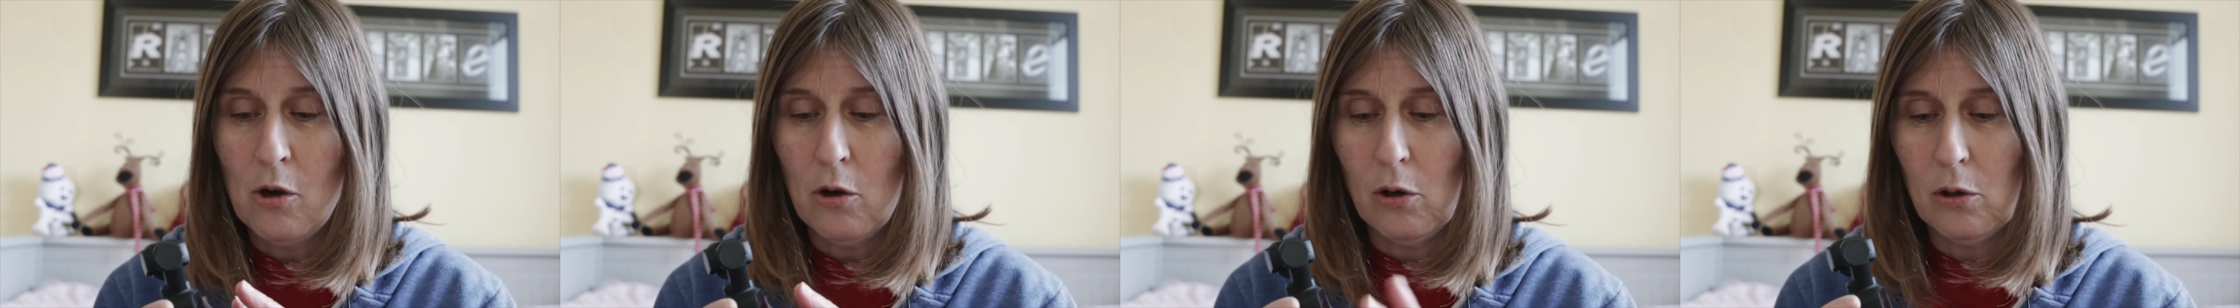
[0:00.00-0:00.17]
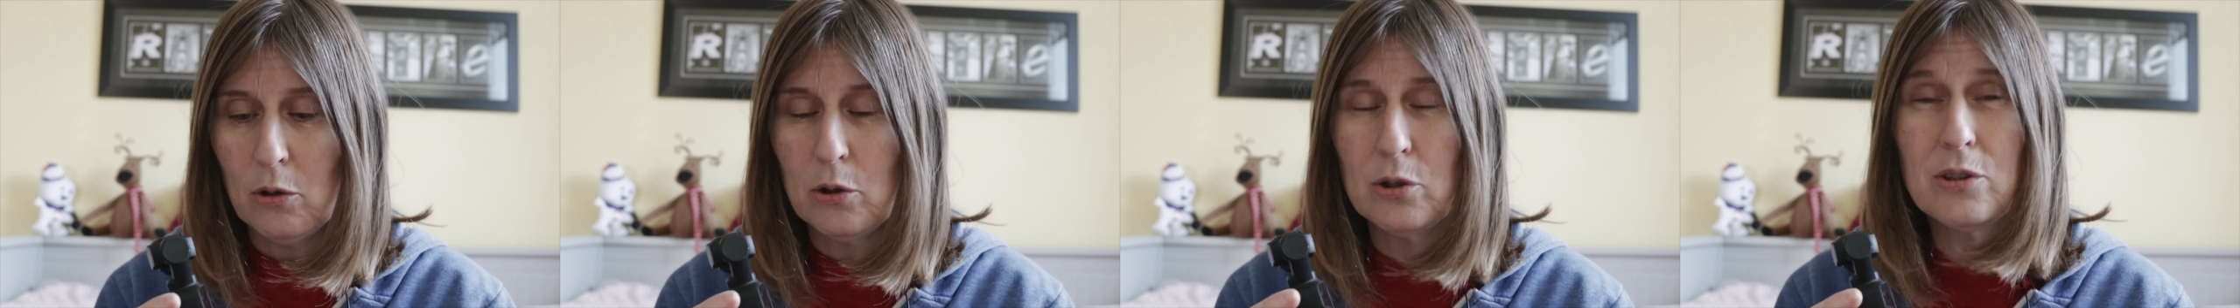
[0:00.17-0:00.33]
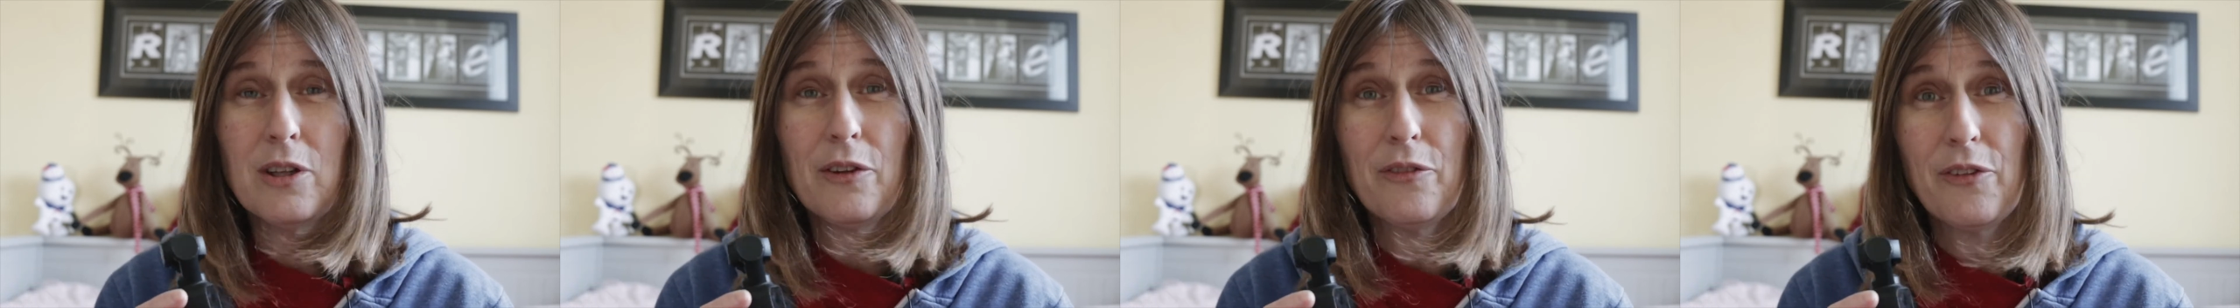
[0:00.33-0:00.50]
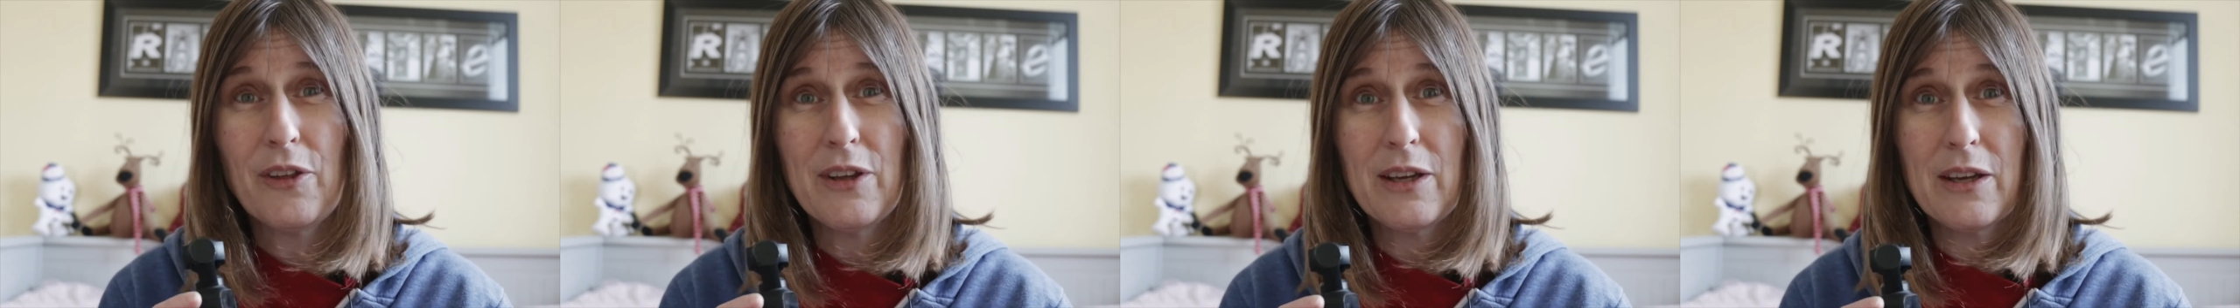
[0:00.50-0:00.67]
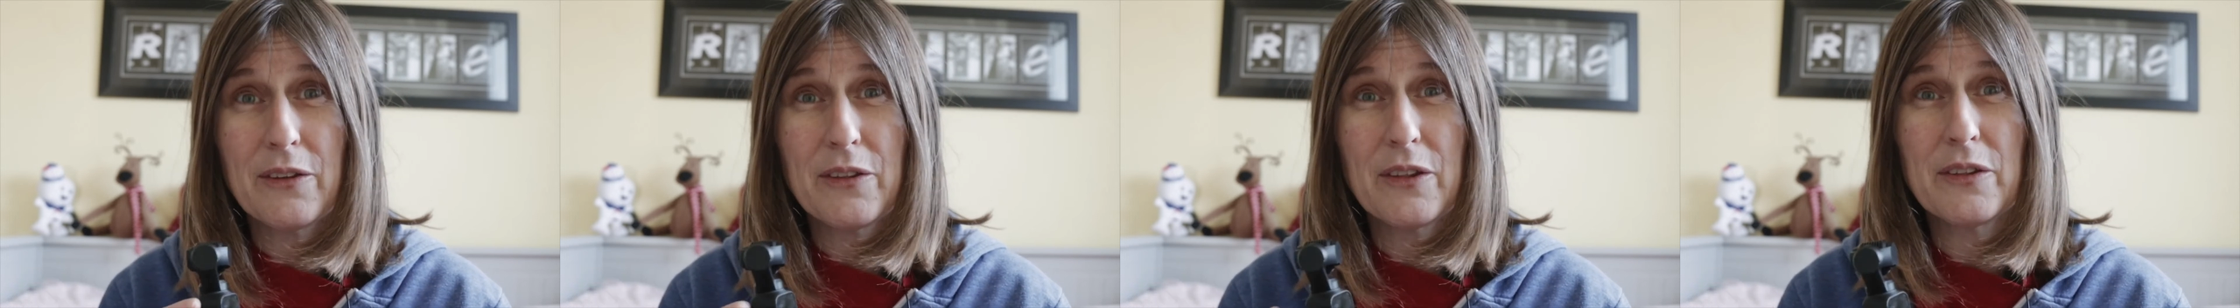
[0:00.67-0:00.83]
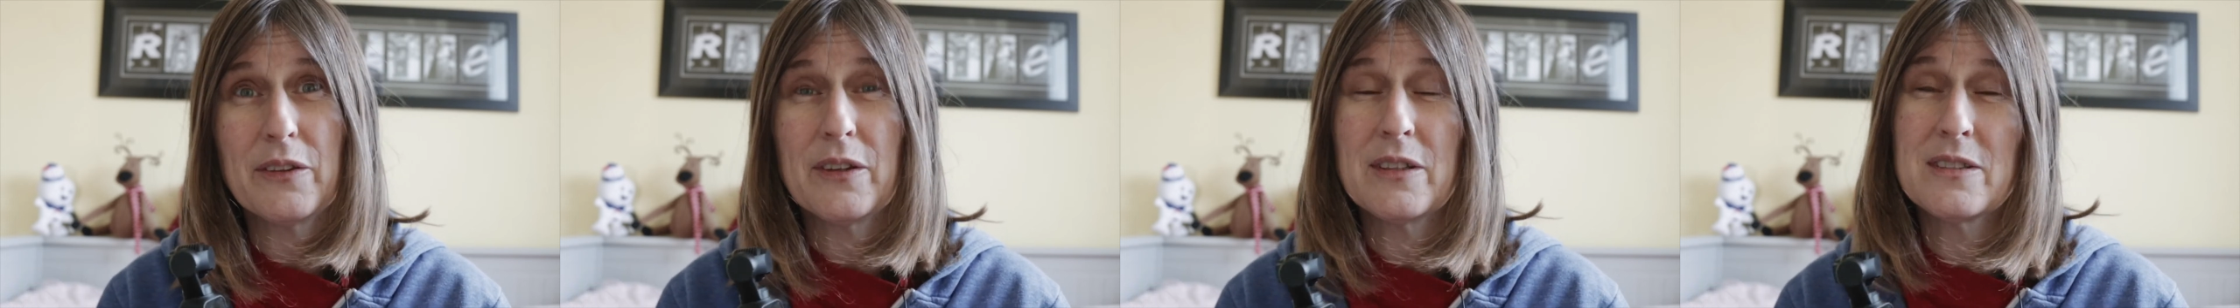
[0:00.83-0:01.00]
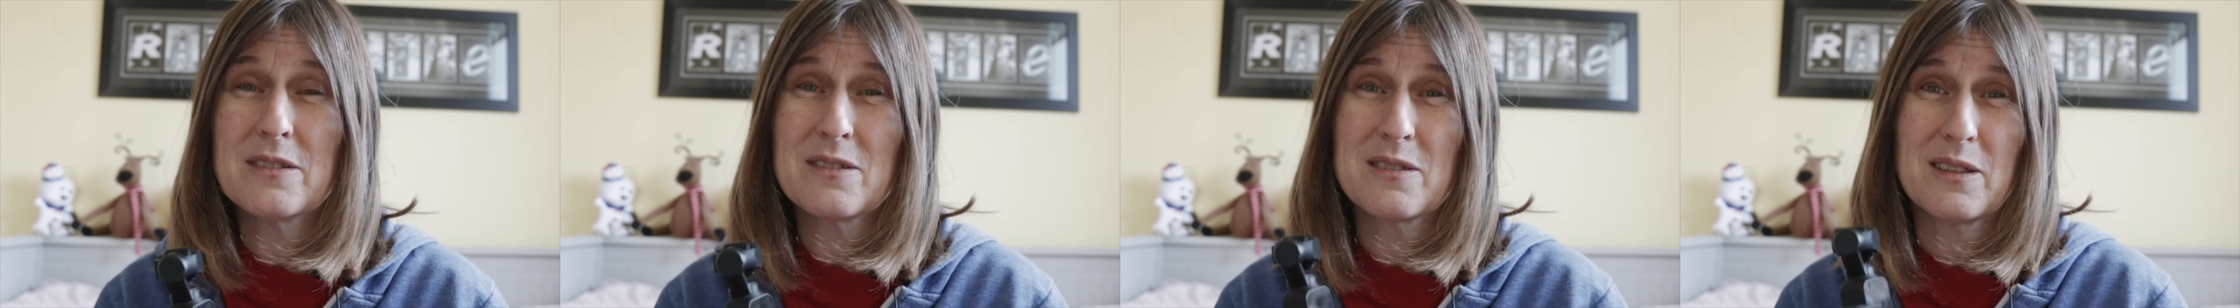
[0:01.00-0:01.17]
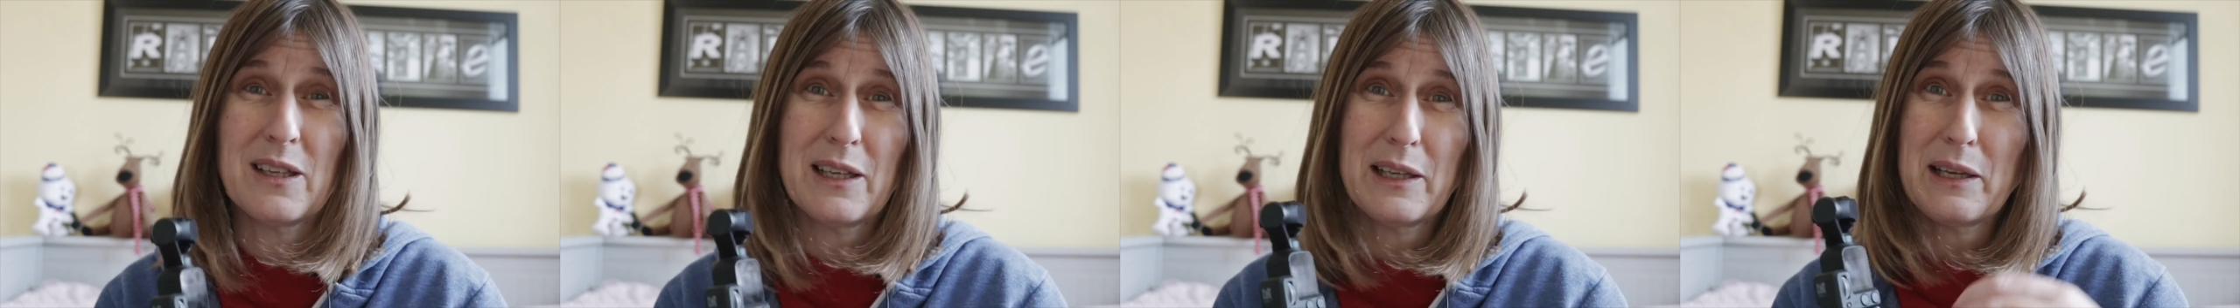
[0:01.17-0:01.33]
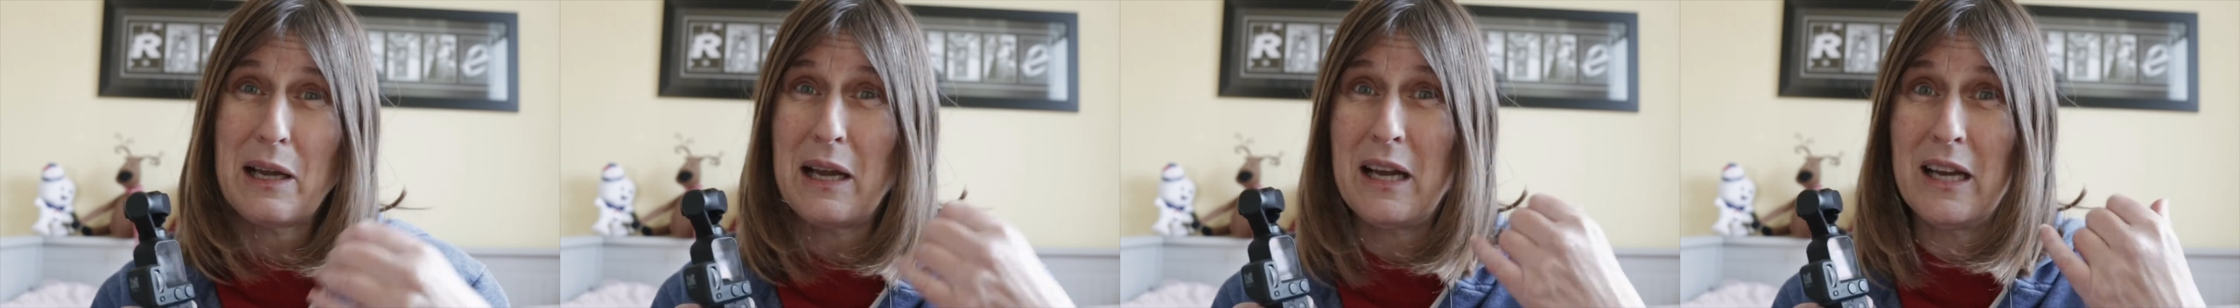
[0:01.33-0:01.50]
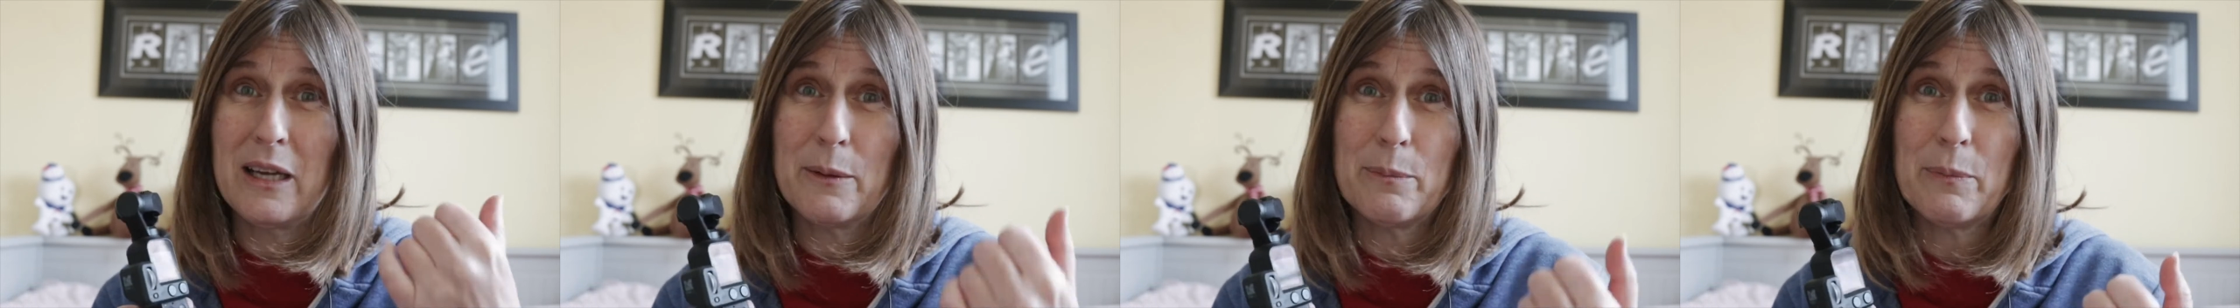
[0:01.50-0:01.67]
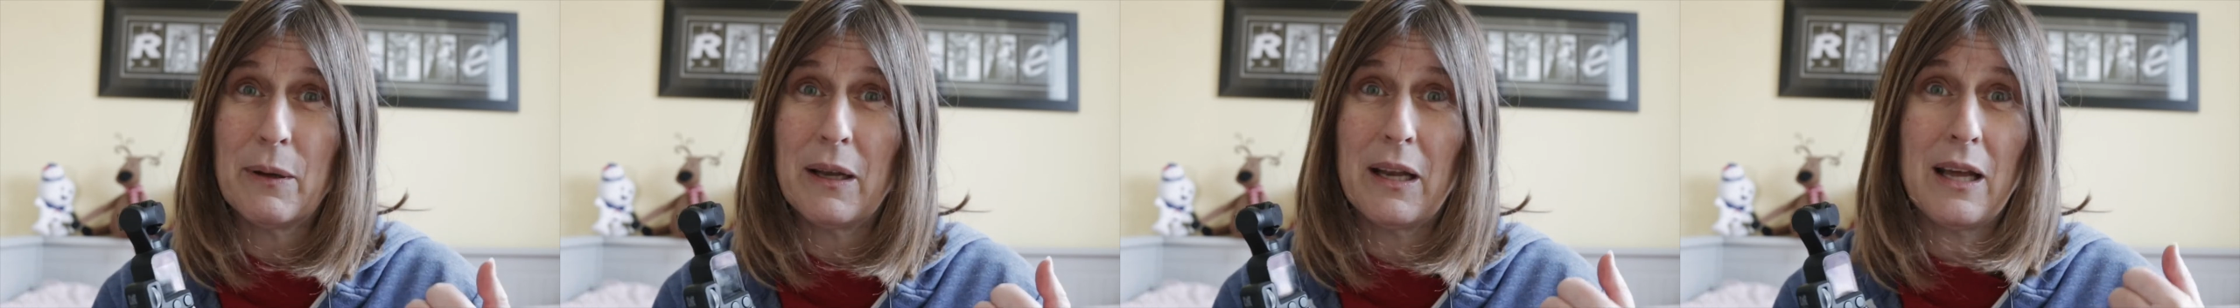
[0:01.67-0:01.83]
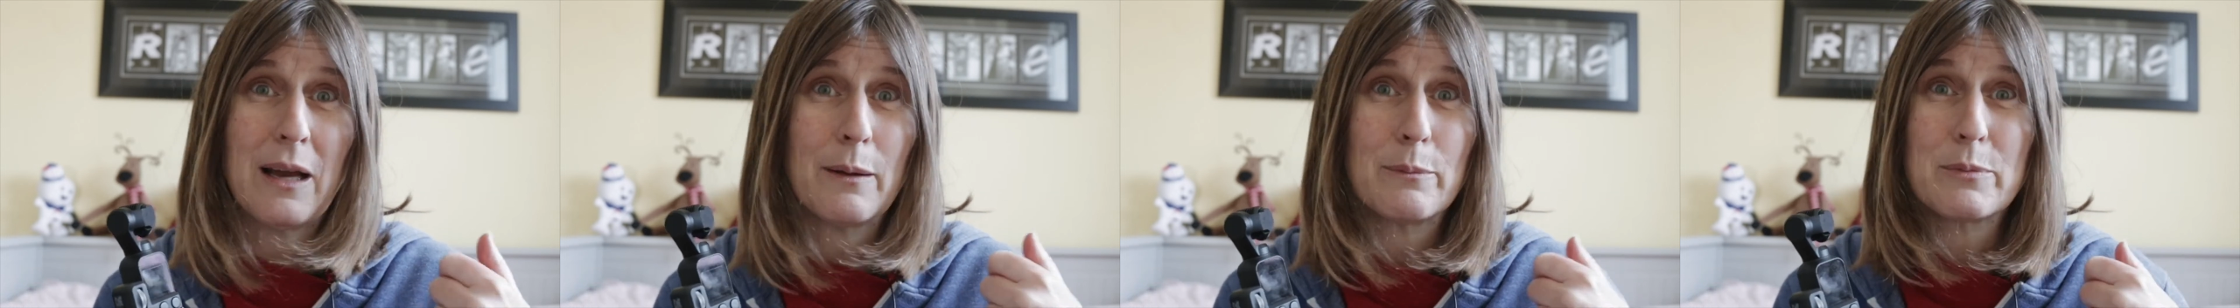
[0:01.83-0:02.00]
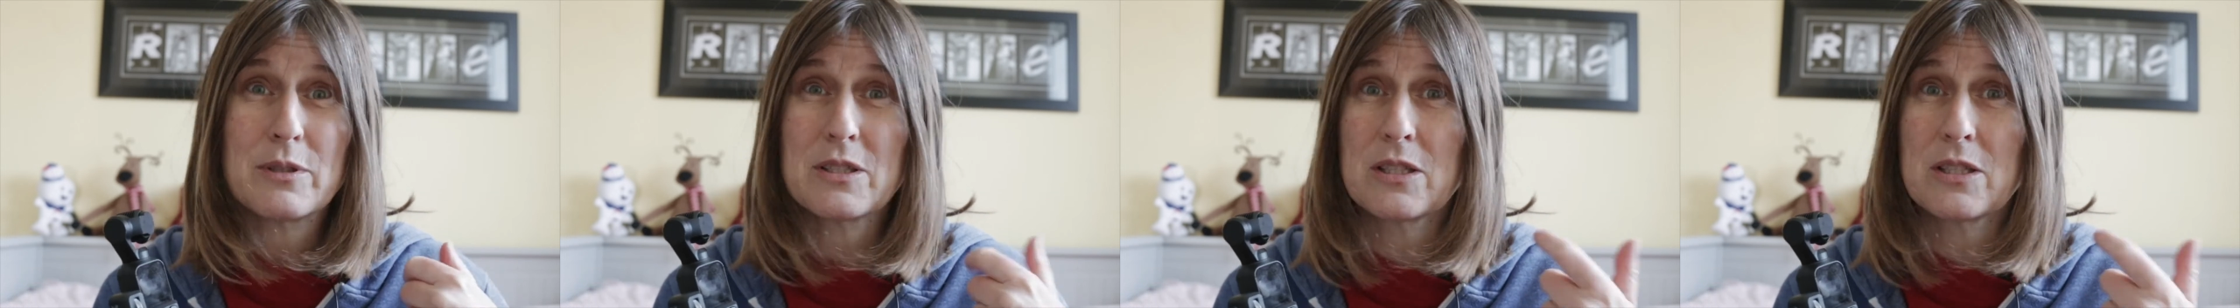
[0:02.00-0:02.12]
All of the other things like hyperlapse,